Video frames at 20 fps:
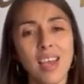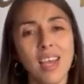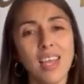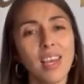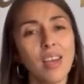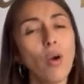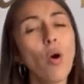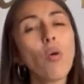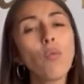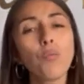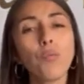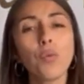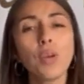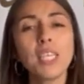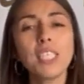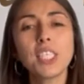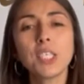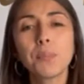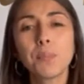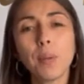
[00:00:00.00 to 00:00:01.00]
and
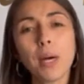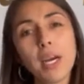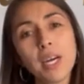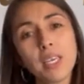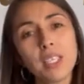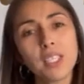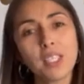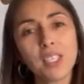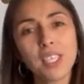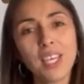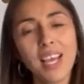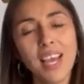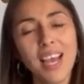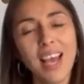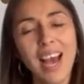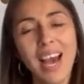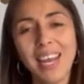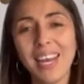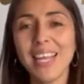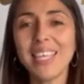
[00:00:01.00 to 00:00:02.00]
hopefully sparks
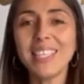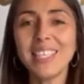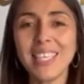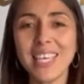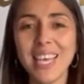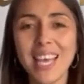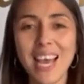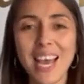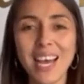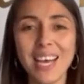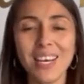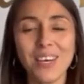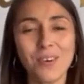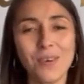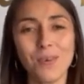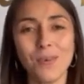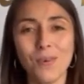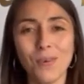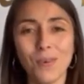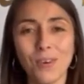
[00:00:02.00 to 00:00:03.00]
an
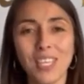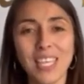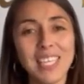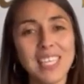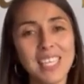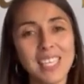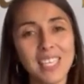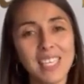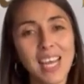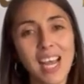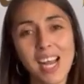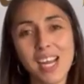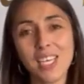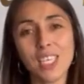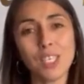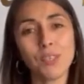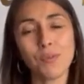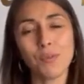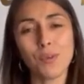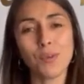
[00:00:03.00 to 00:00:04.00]
idea or the
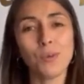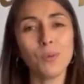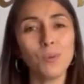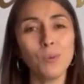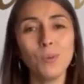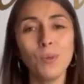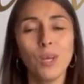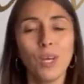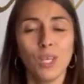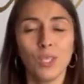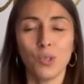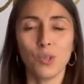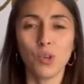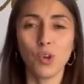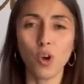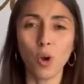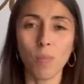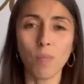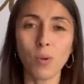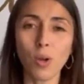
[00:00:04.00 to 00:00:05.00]
desires for you to
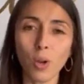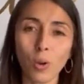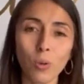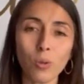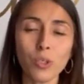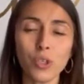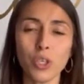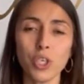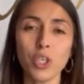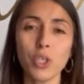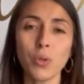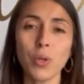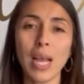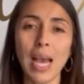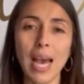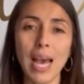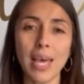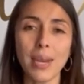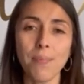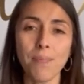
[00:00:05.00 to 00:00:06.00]
come closer to
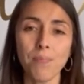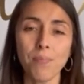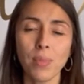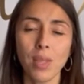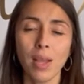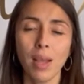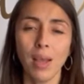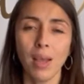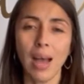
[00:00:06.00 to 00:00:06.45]
God.